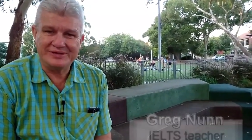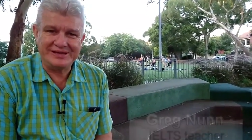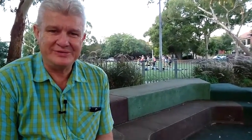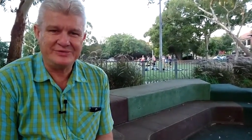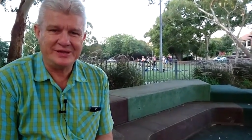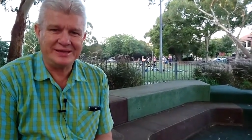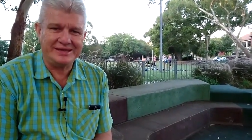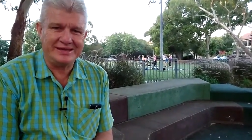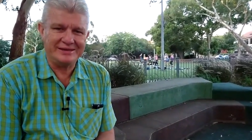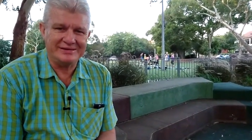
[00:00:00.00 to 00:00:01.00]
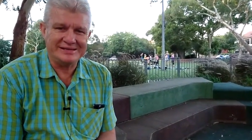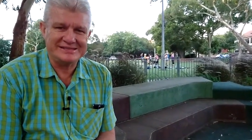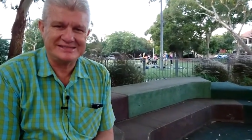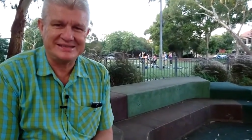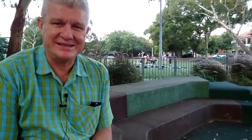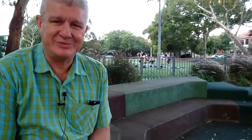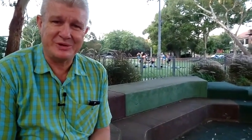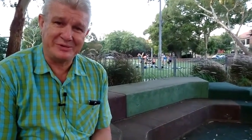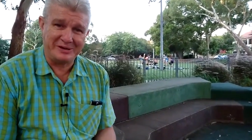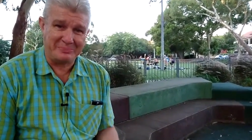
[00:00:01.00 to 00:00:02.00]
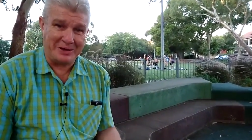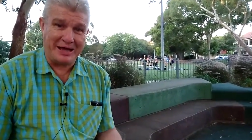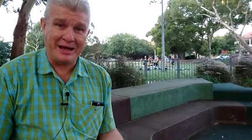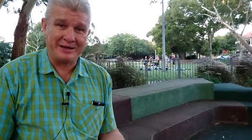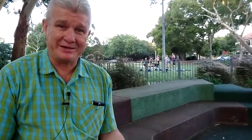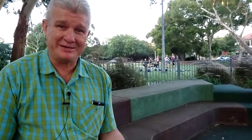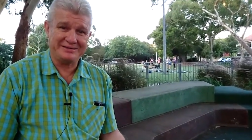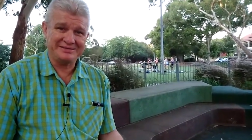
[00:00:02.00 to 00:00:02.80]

evening here in Sydney. We're in a park,